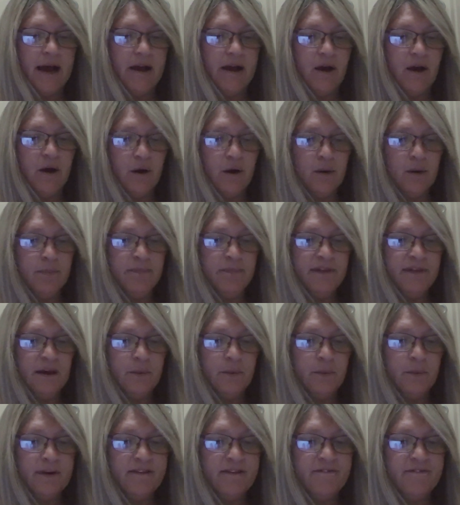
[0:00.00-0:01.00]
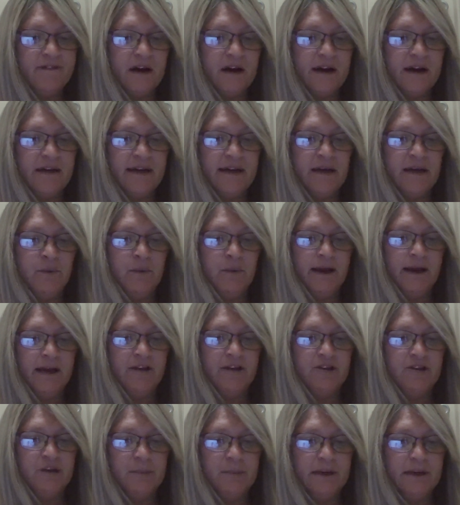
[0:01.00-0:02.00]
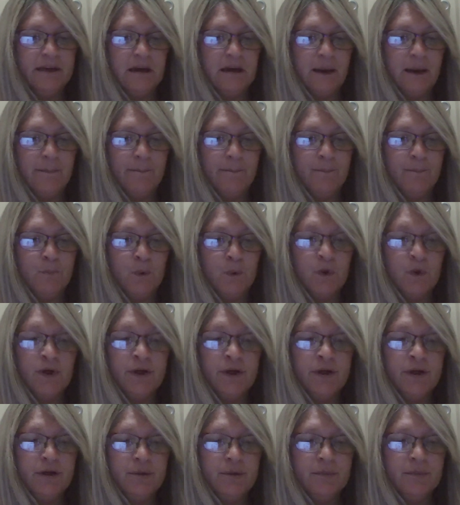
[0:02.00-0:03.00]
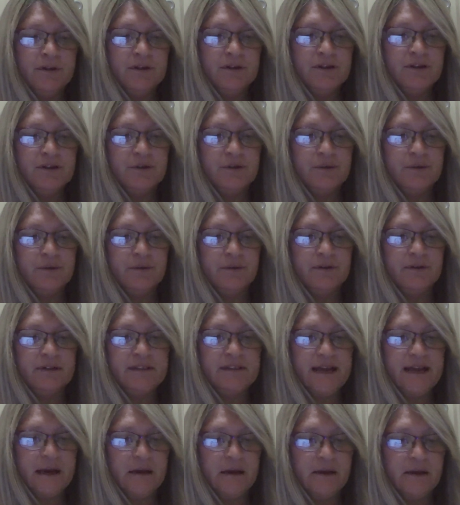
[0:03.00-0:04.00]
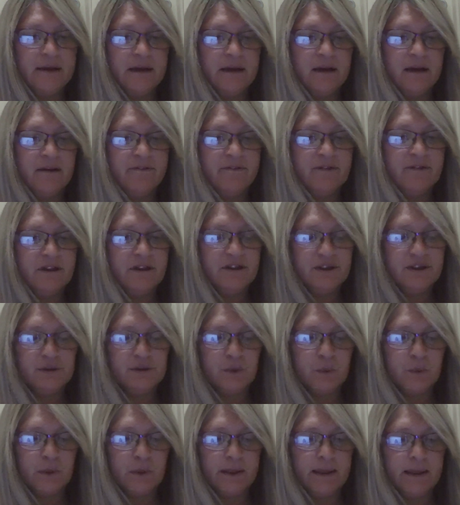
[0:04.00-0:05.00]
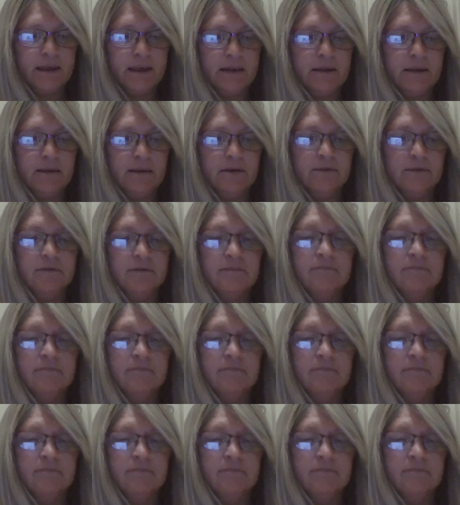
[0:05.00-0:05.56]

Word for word: I hope that we find a way to become more humans through the telling of this story.